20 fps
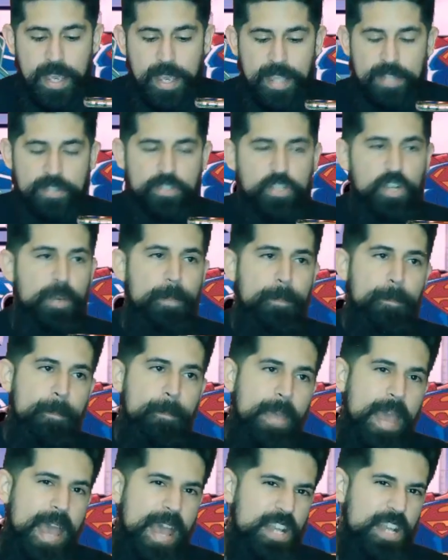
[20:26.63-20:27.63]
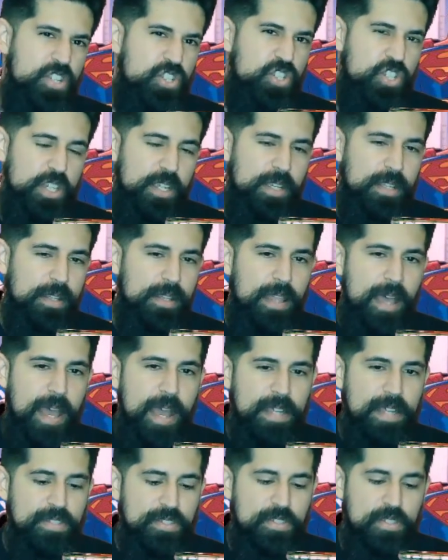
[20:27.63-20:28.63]
It's her magic
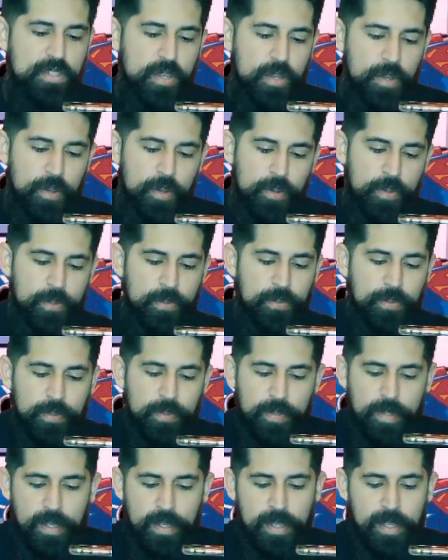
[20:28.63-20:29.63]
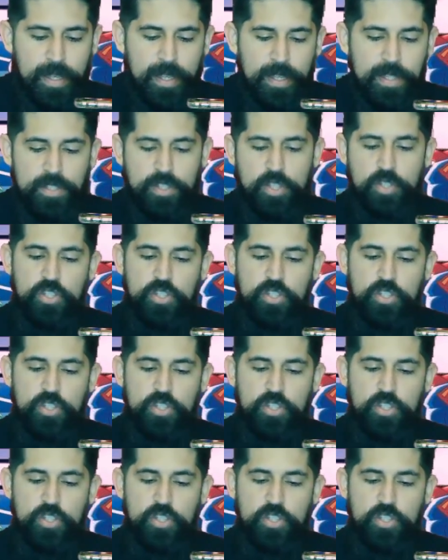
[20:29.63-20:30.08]
lasso. So